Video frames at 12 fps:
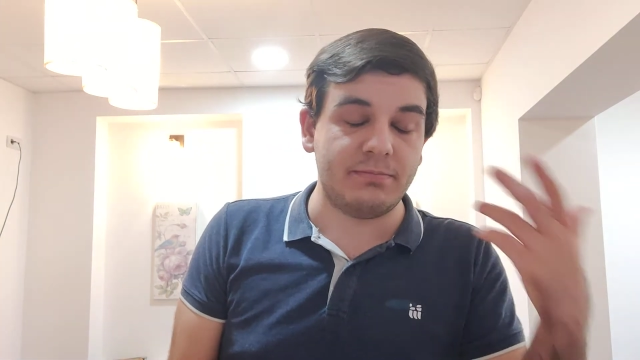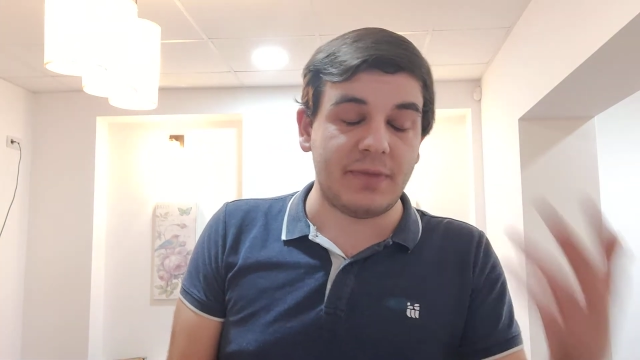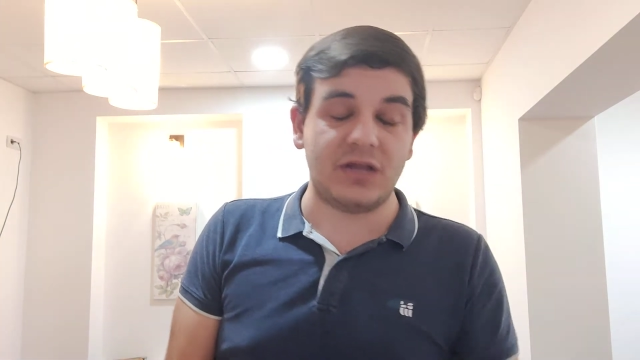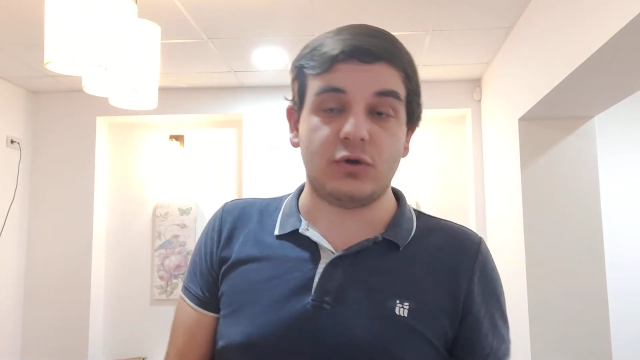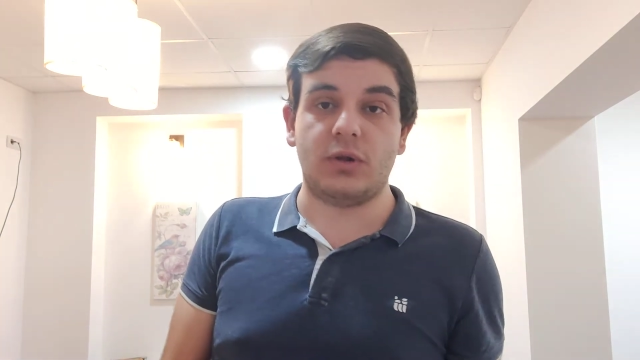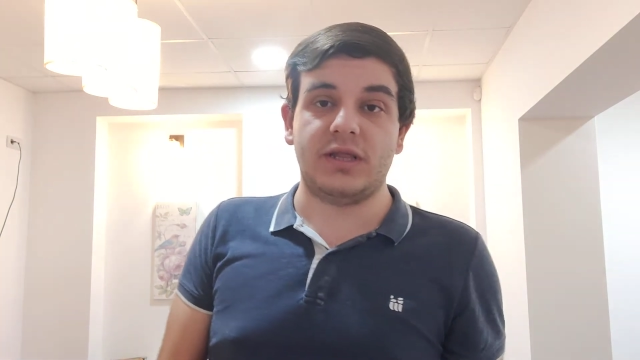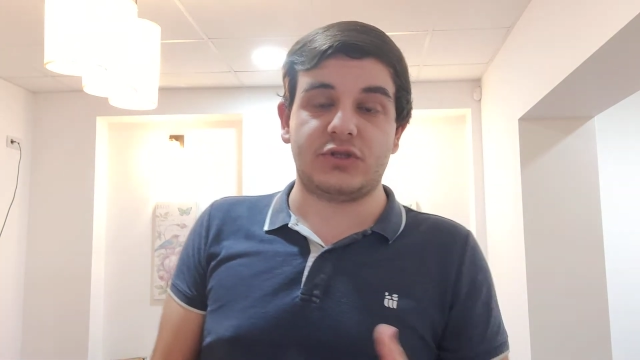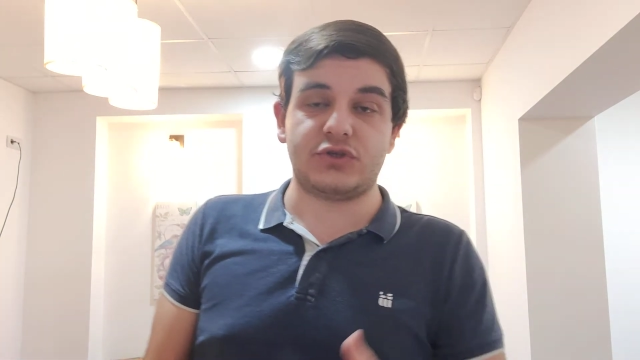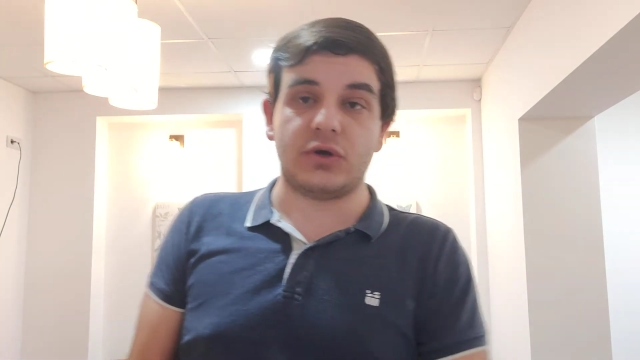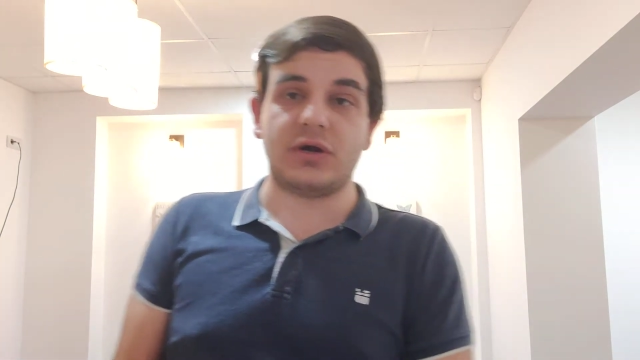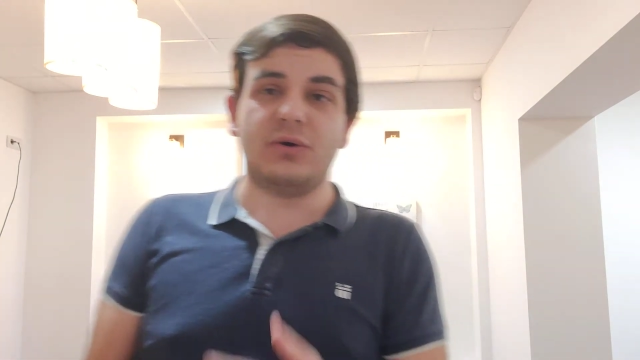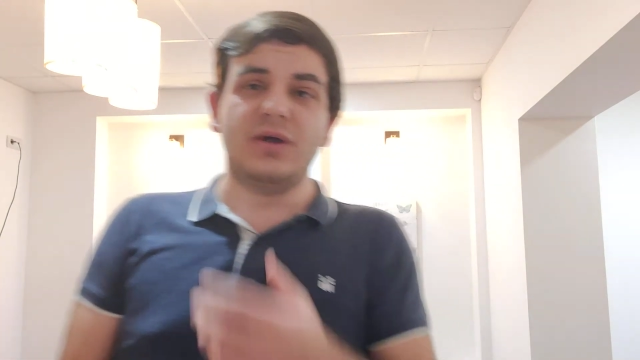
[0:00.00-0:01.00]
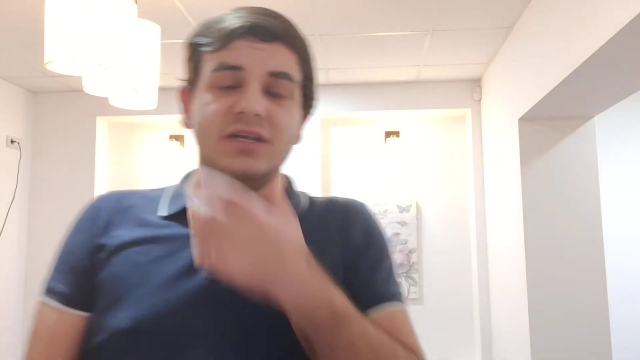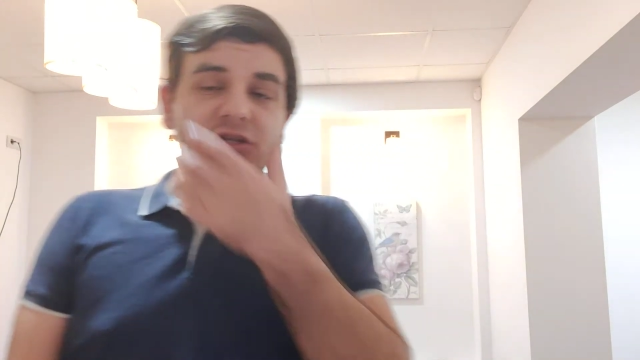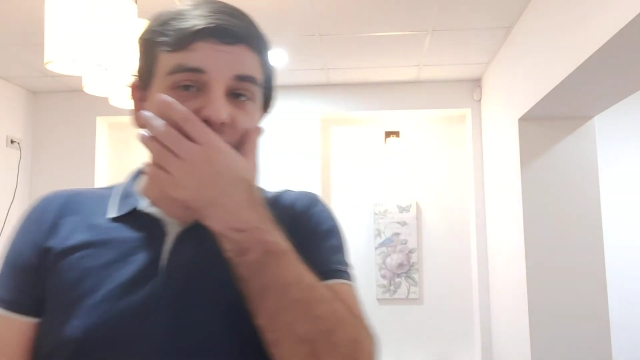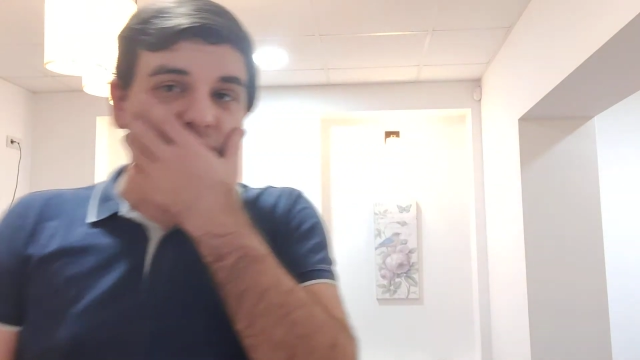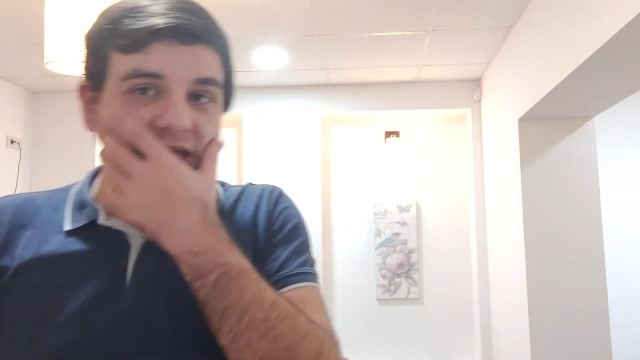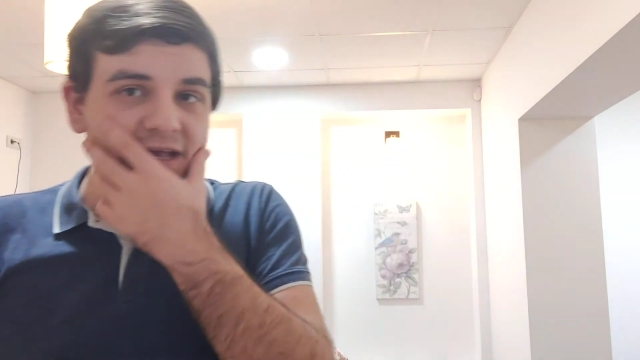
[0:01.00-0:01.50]
manually toggle
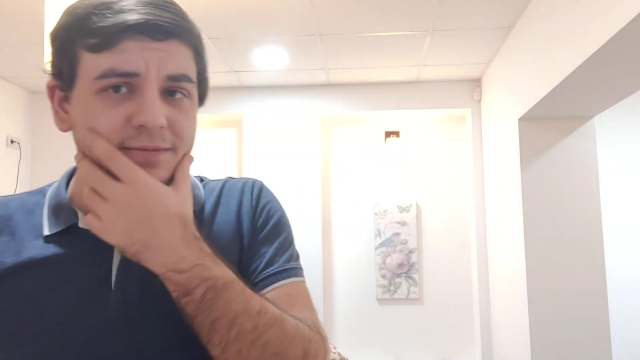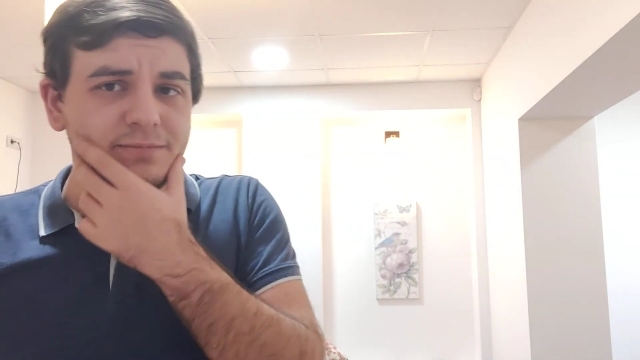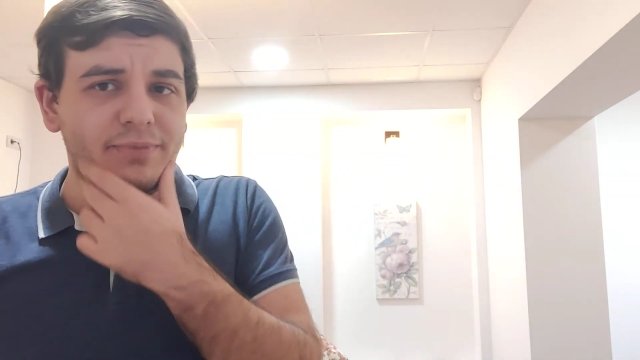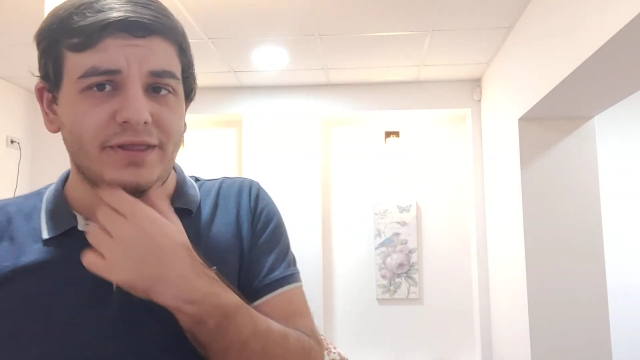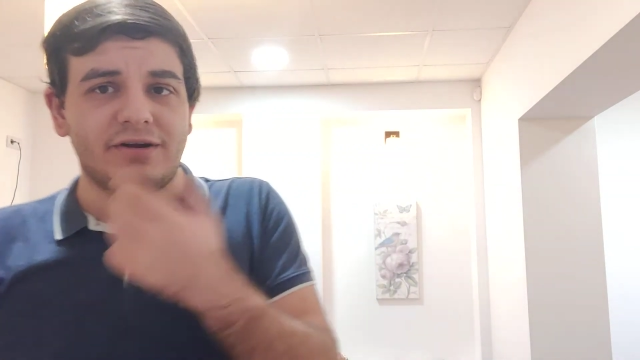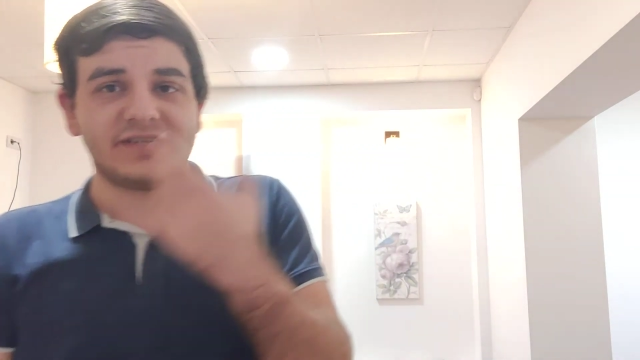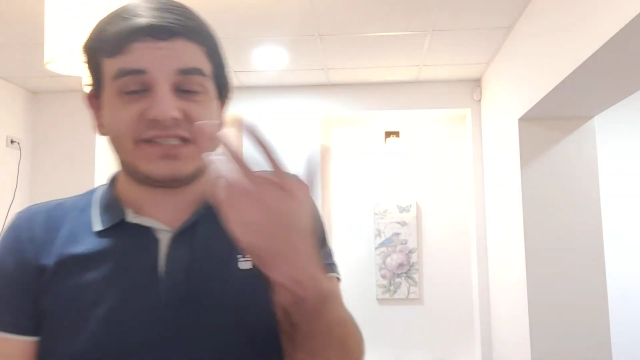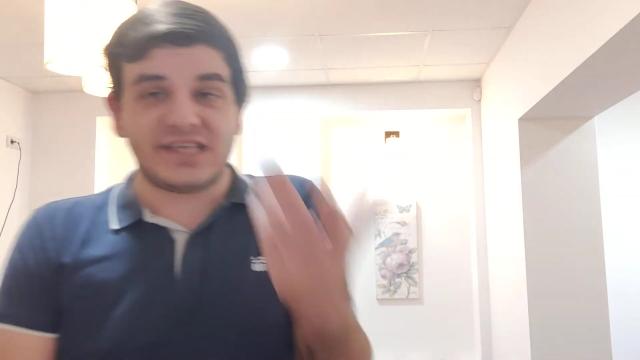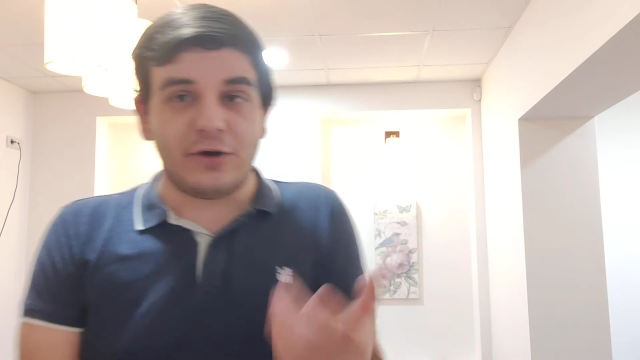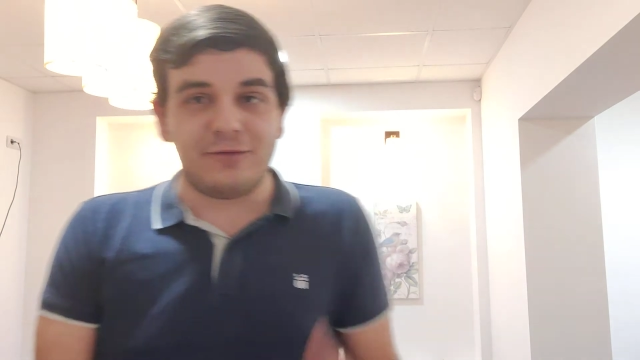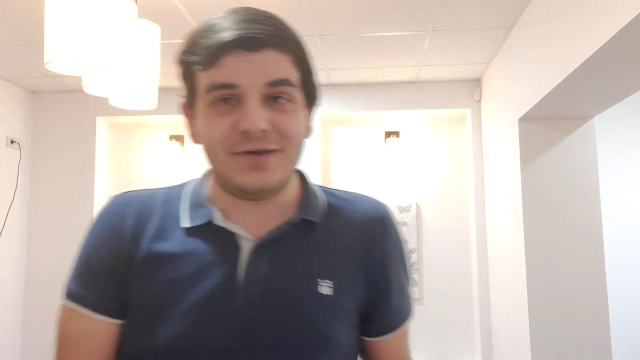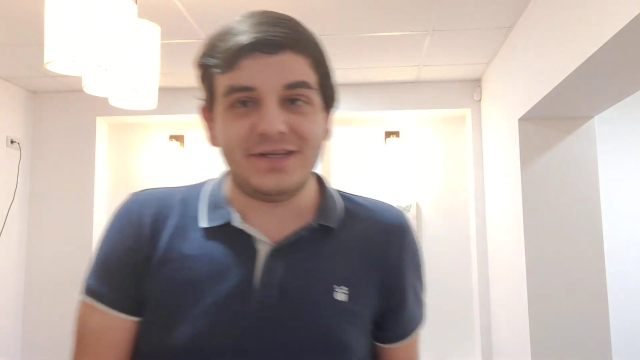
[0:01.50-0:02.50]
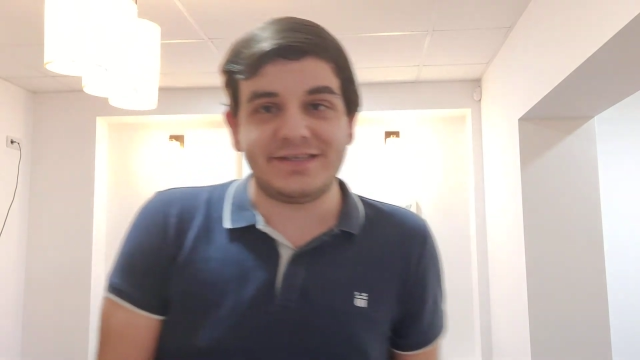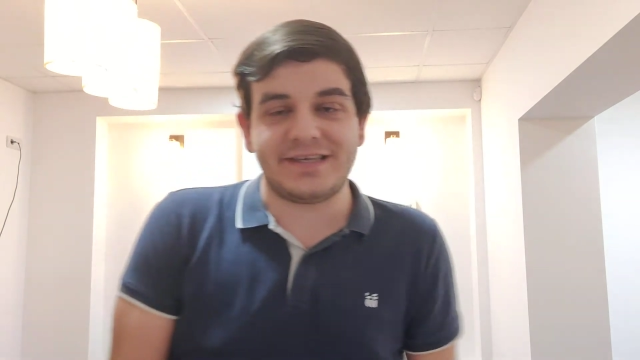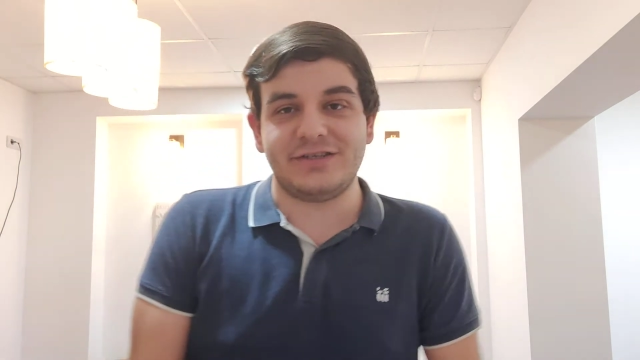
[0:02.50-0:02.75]
to get better selfies.